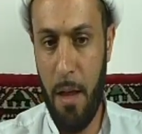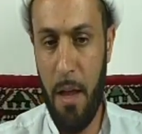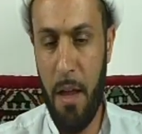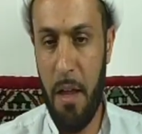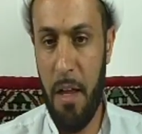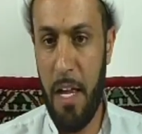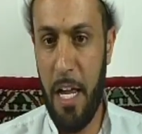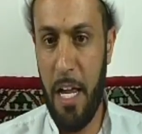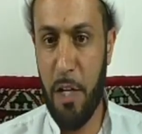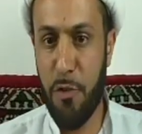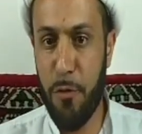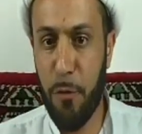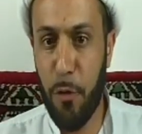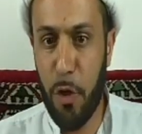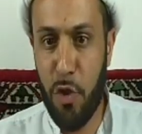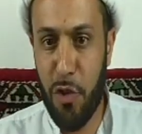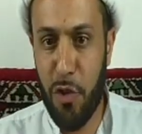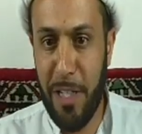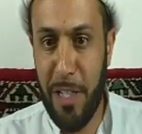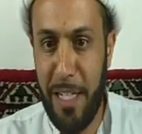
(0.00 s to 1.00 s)
It's
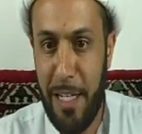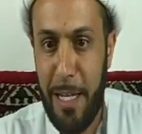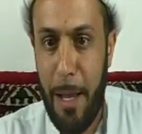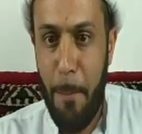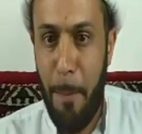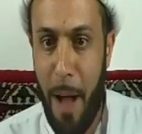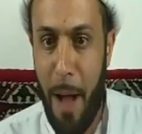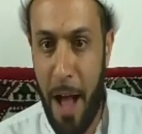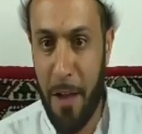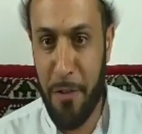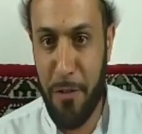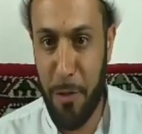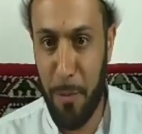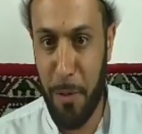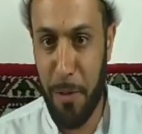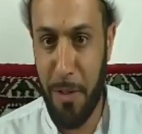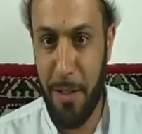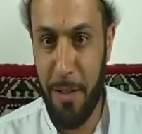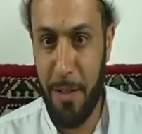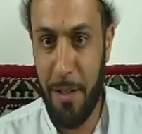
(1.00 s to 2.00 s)
virtually
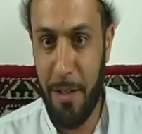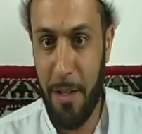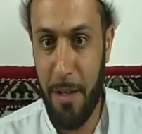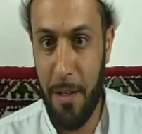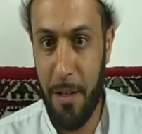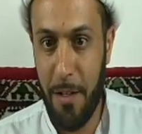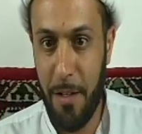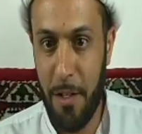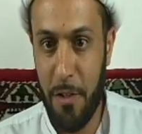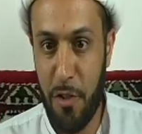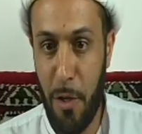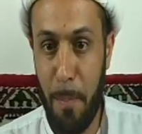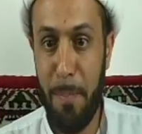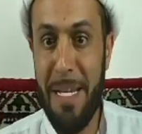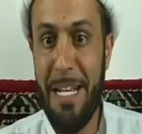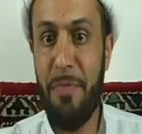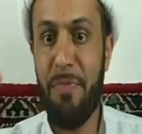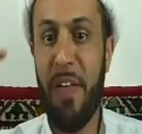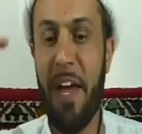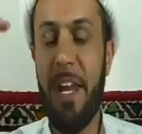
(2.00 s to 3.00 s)
impossible to
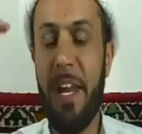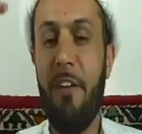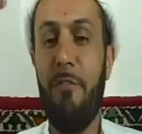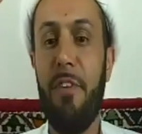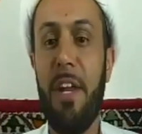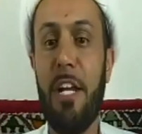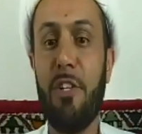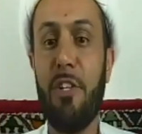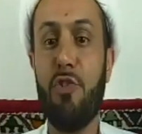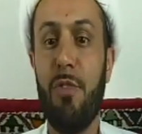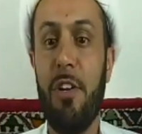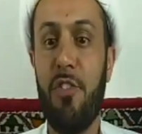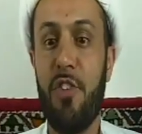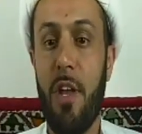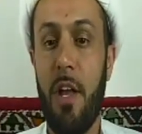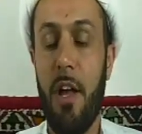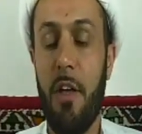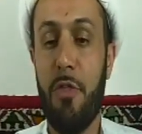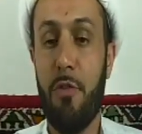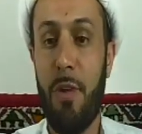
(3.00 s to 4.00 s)
meet that evidentiary
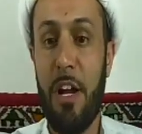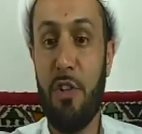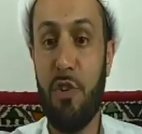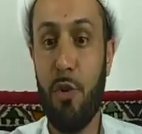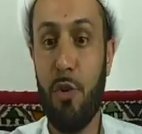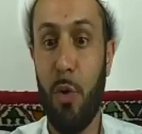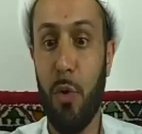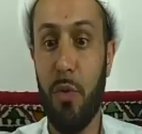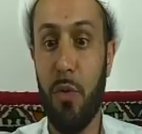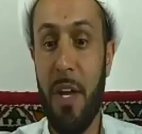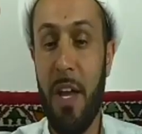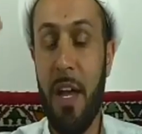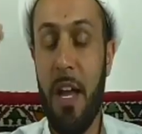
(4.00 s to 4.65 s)
threshold.